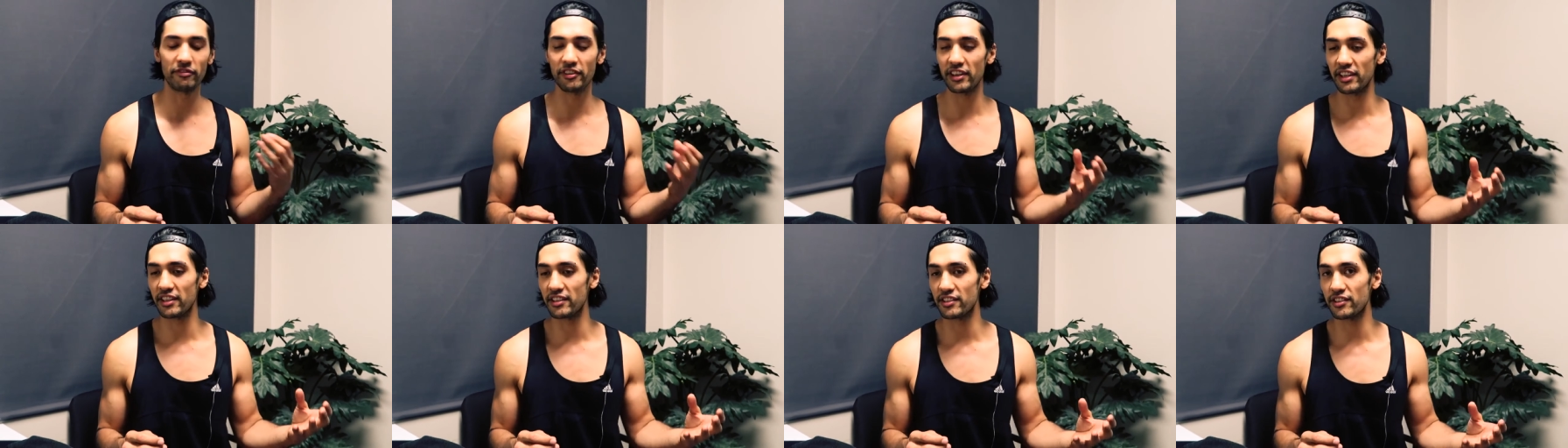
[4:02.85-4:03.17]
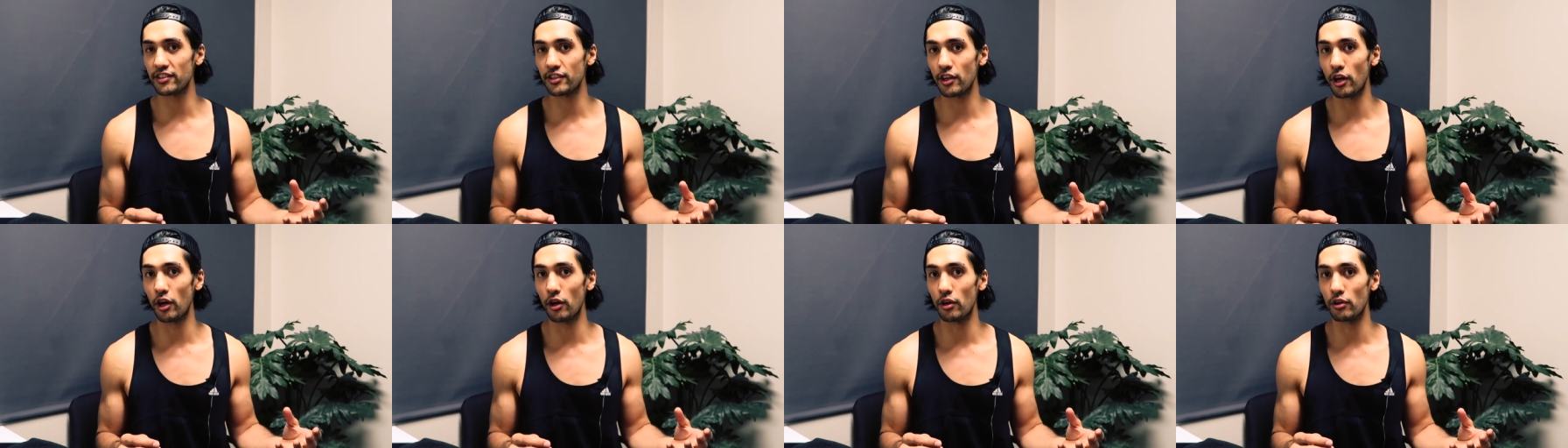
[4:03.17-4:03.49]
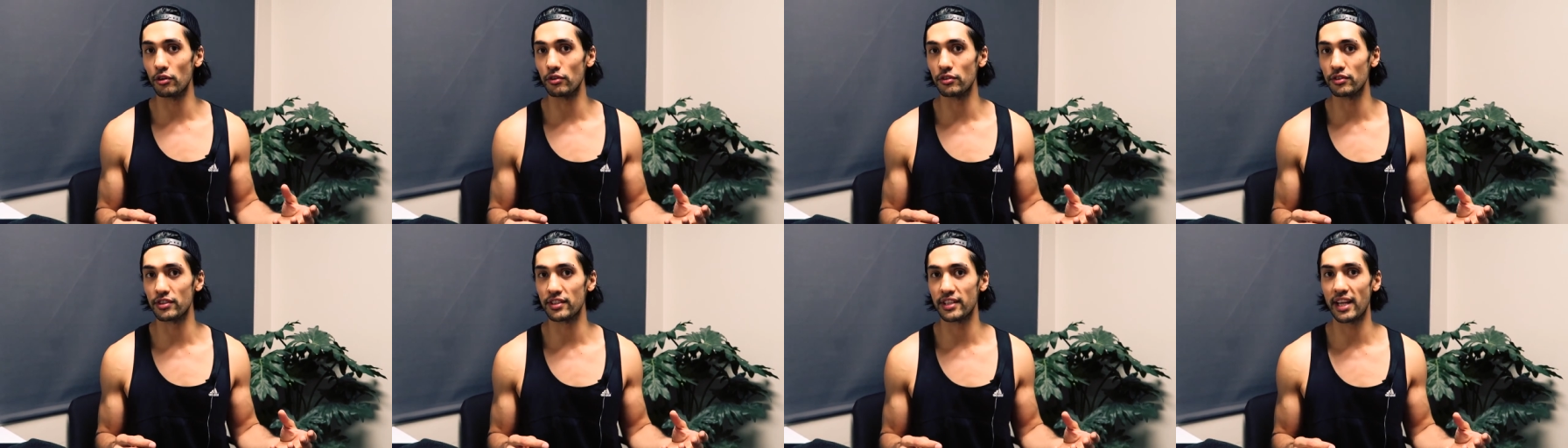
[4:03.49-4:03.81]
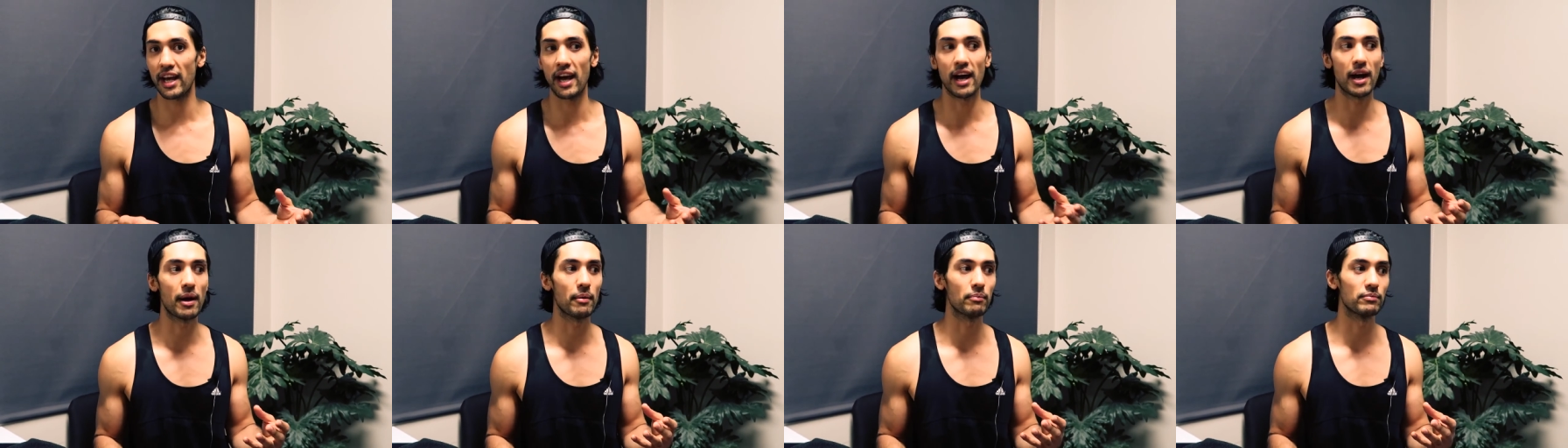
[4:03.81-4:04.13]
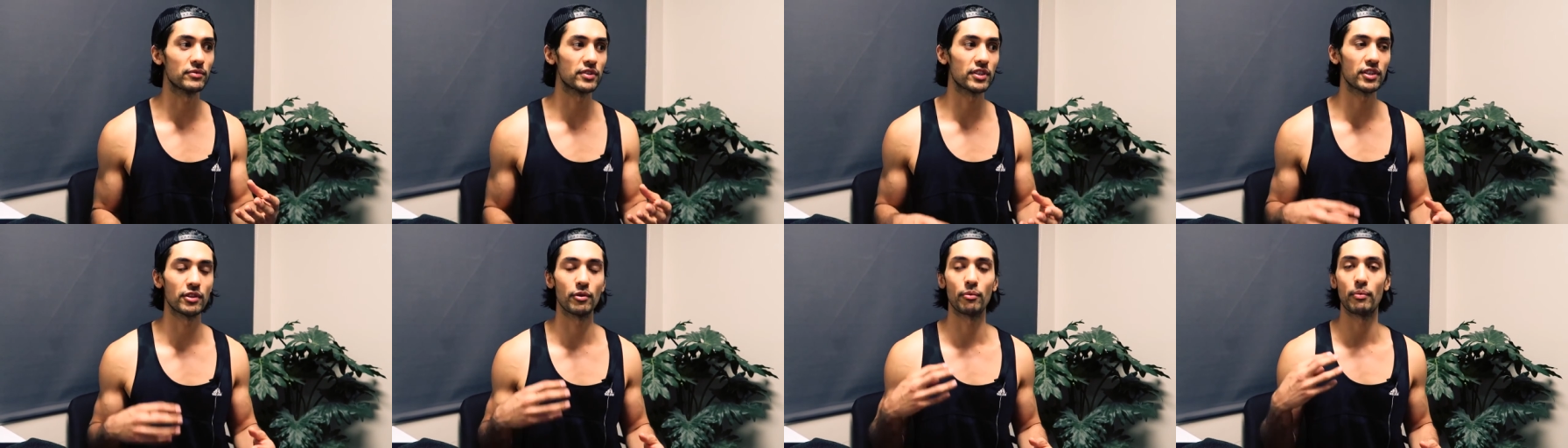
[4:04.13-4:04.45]
fitness goals um,
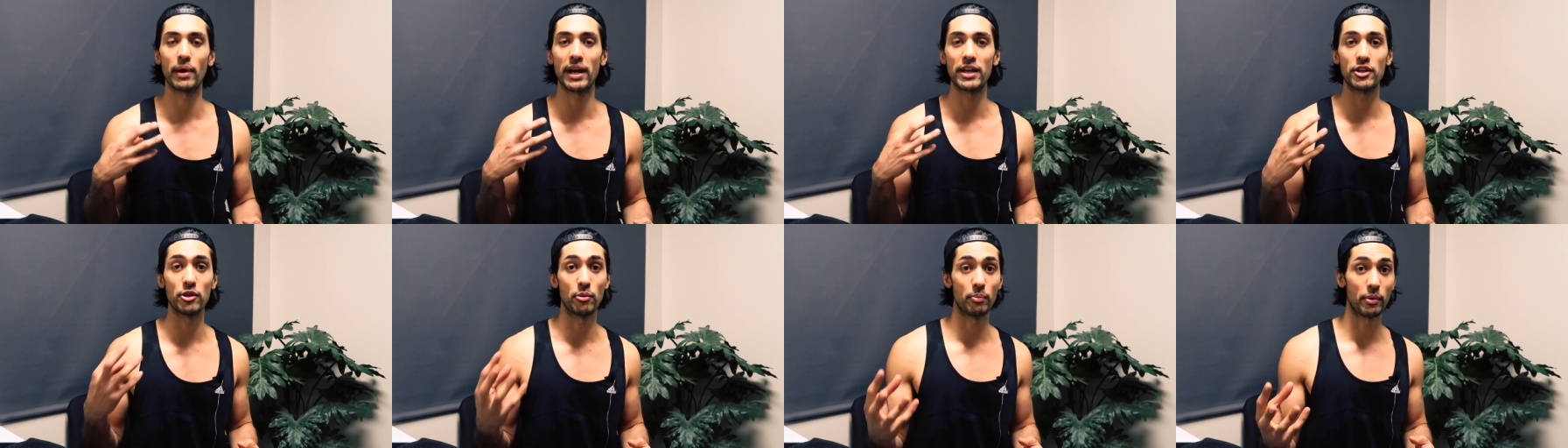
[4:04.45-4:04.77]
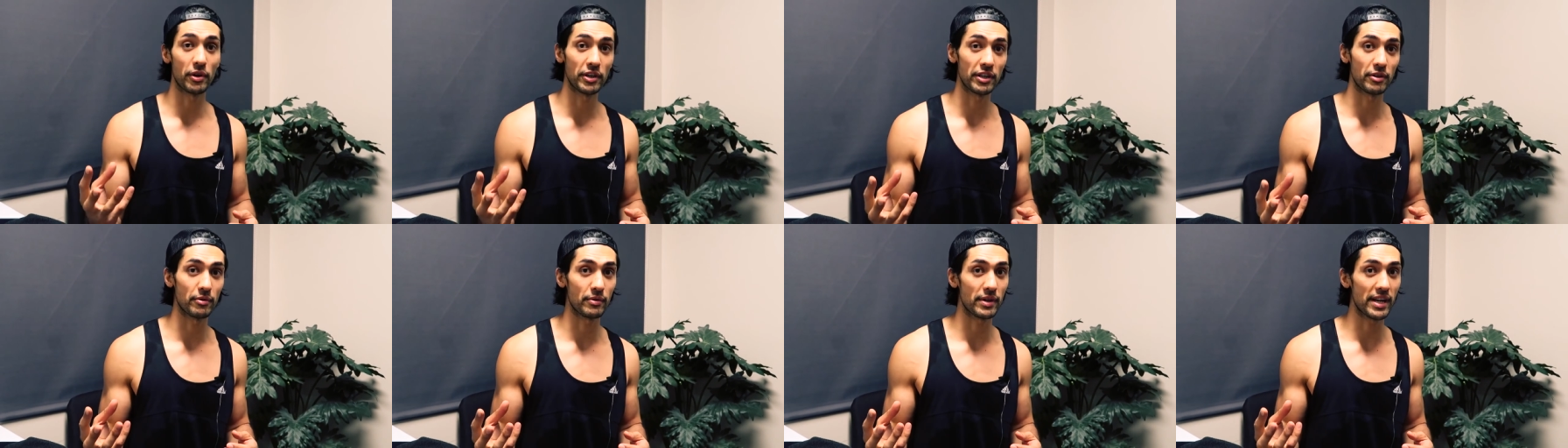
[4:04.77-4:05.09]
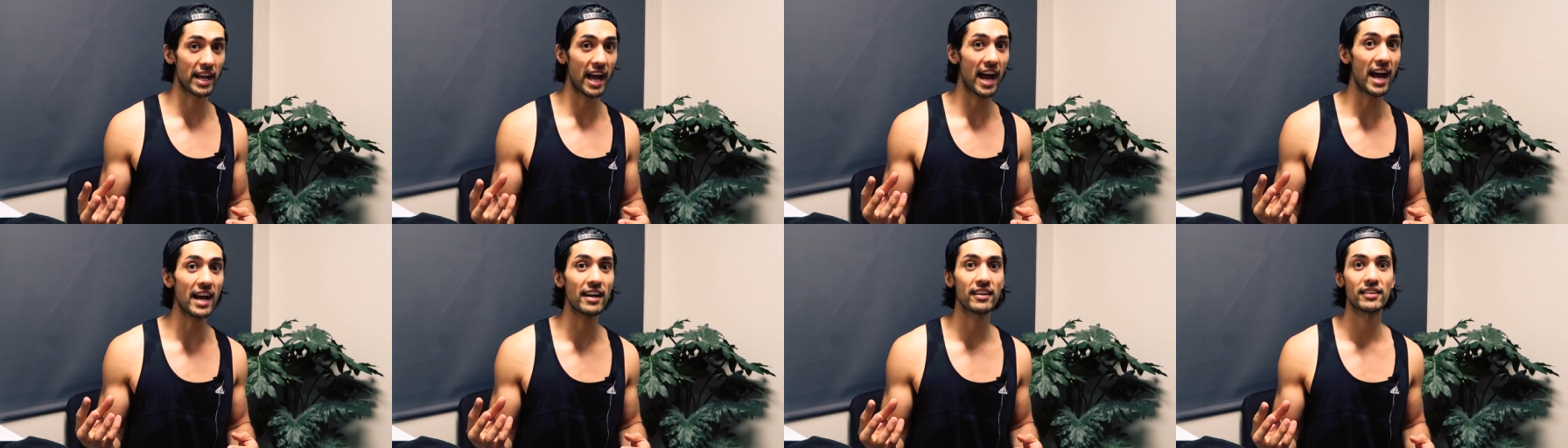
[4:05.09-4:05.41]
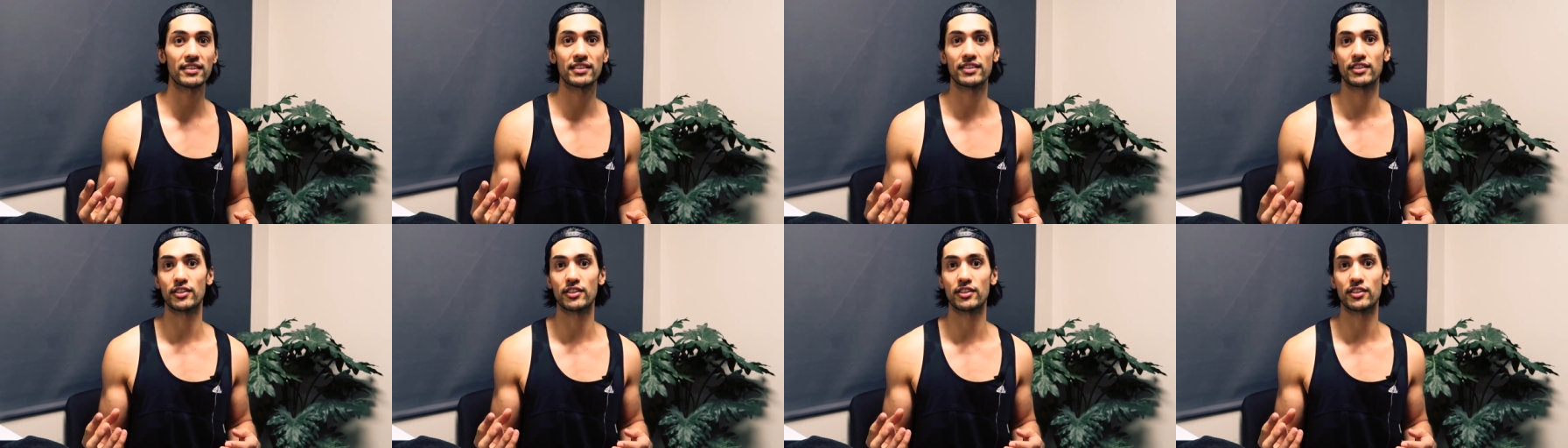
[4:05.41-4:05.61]
to the way your body reacts.